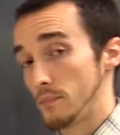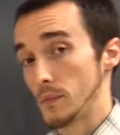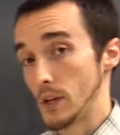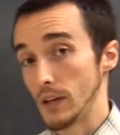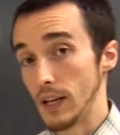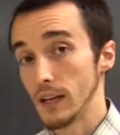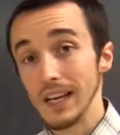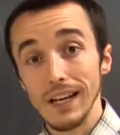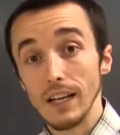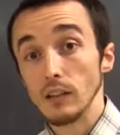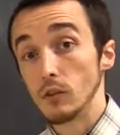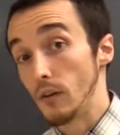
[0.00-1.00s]
Okay,
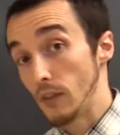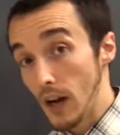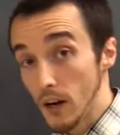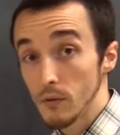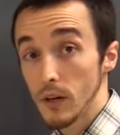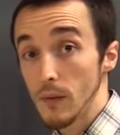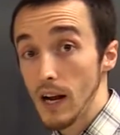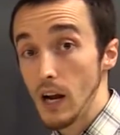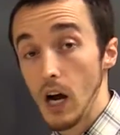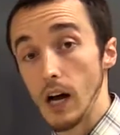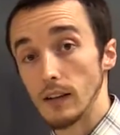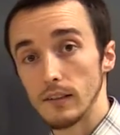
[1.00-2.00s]
so I've gotten rid of my
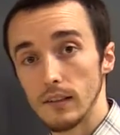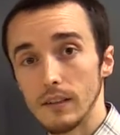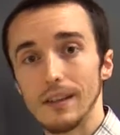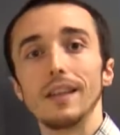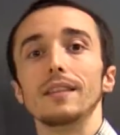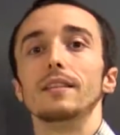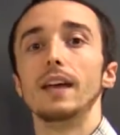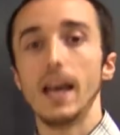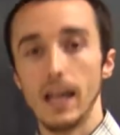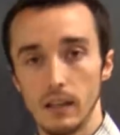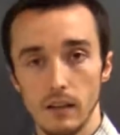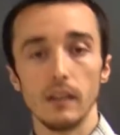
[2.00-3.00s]
constant.
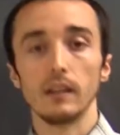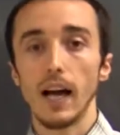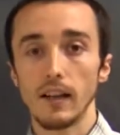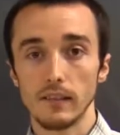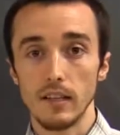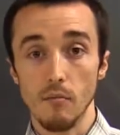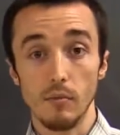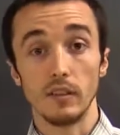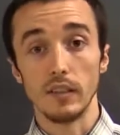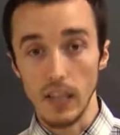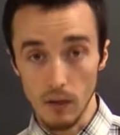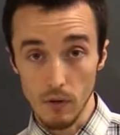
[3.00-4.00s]
Then the last step is
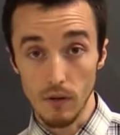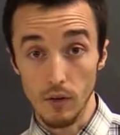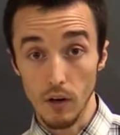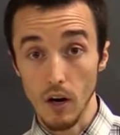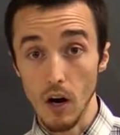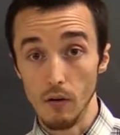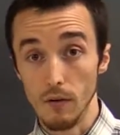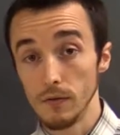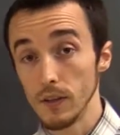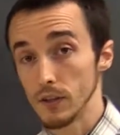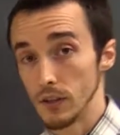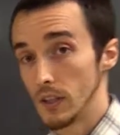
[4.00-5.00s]
to get rid of your
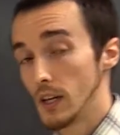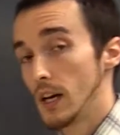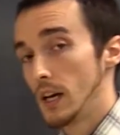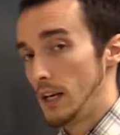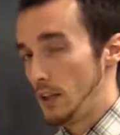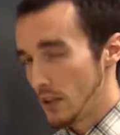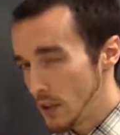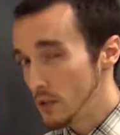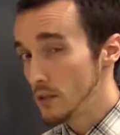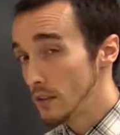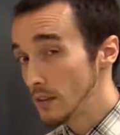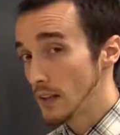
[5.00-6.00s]
coefficient. And you're going to
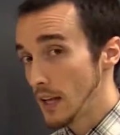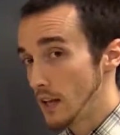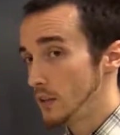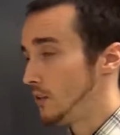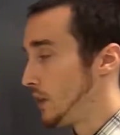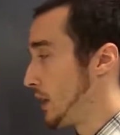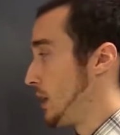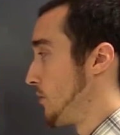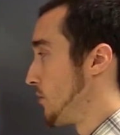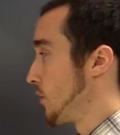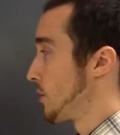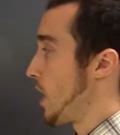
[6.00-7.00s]
do this again using
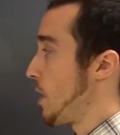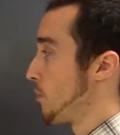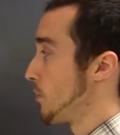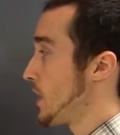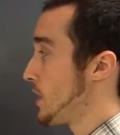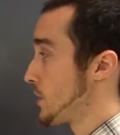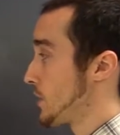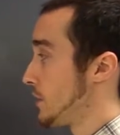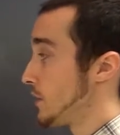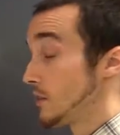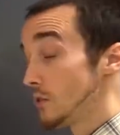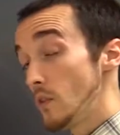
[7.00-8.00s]
inverse
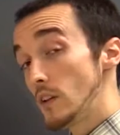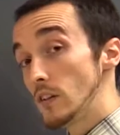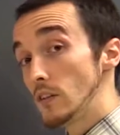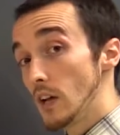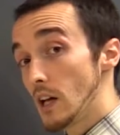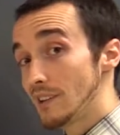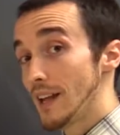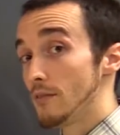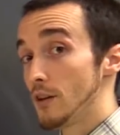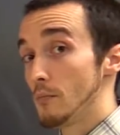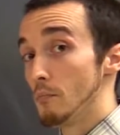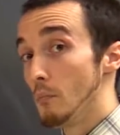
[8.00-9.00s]
operations. So this is
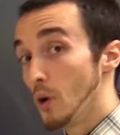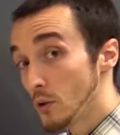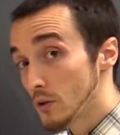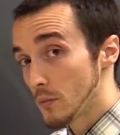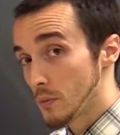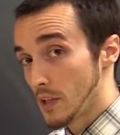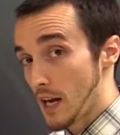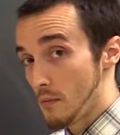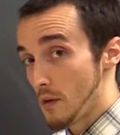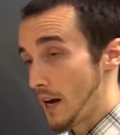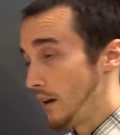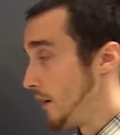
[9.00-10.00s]
11
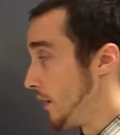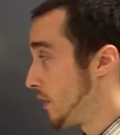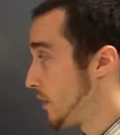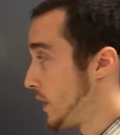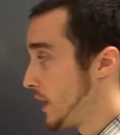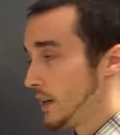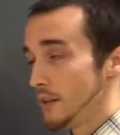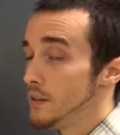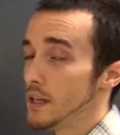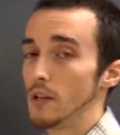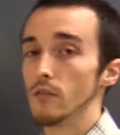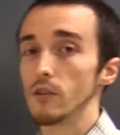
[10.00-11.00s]
multiplied by r.
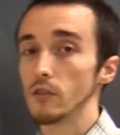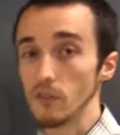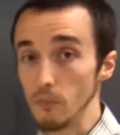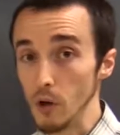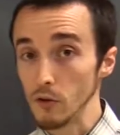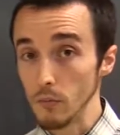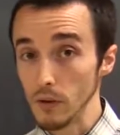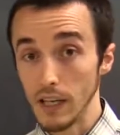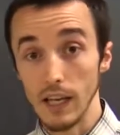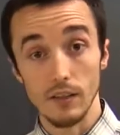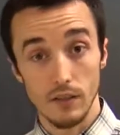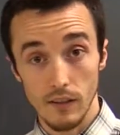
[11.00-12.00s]
The inverse of
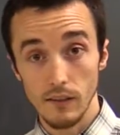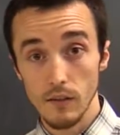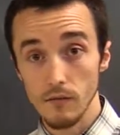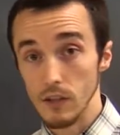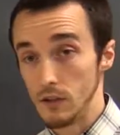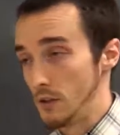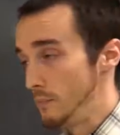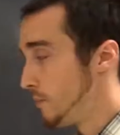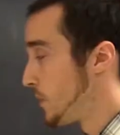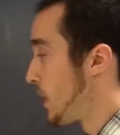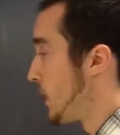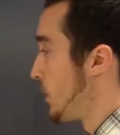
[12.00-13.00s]
multiplication is division.
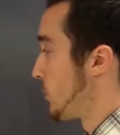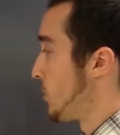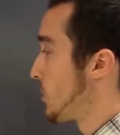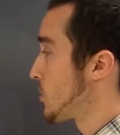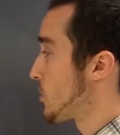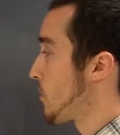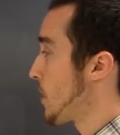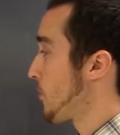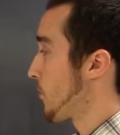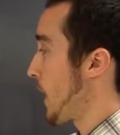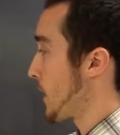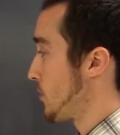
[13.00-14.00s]
So I'm going to draw my
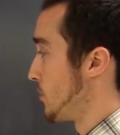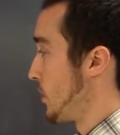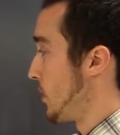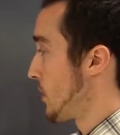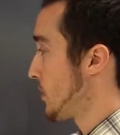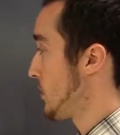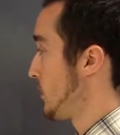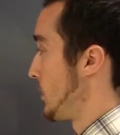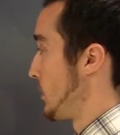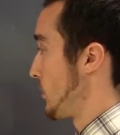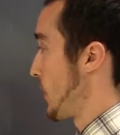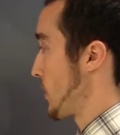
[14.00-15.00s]
fraction bar,
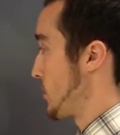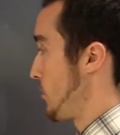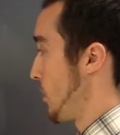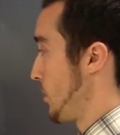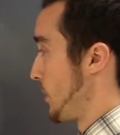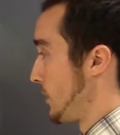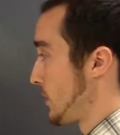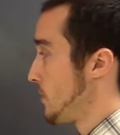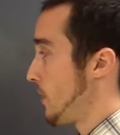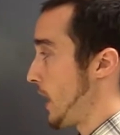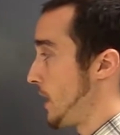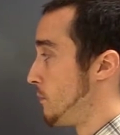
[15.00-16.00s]
since fraction bar means
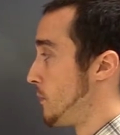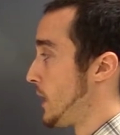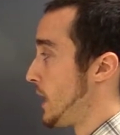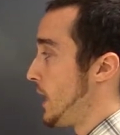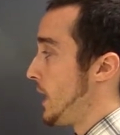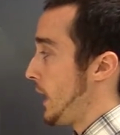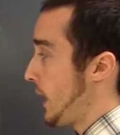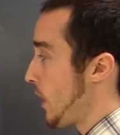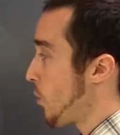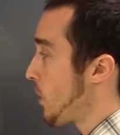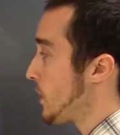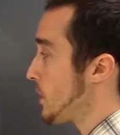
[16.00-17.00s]
divide. And I
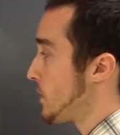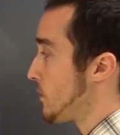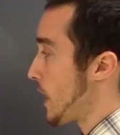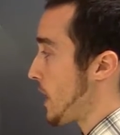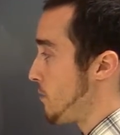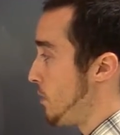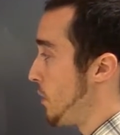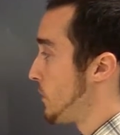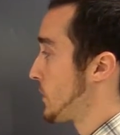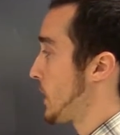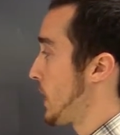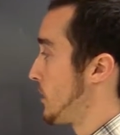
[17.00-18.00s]
want to divide both
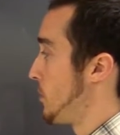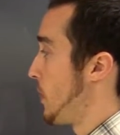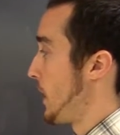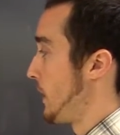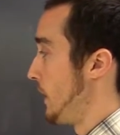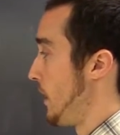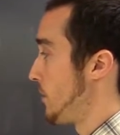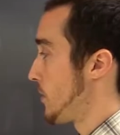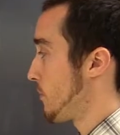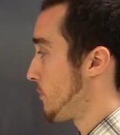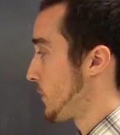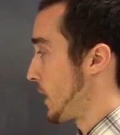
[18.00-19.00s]
sides by
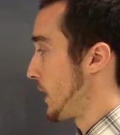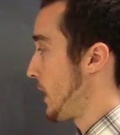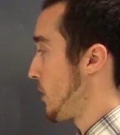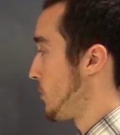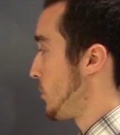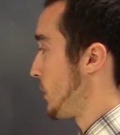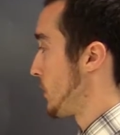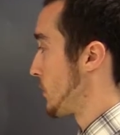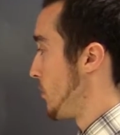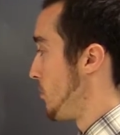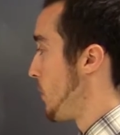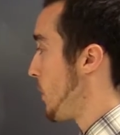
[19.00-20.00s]
11. Again, I'm doing this
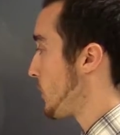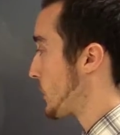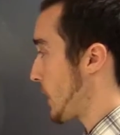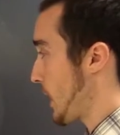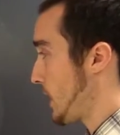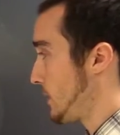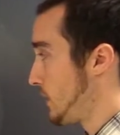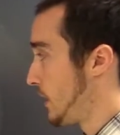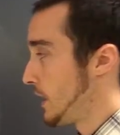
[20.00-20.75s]
on both sides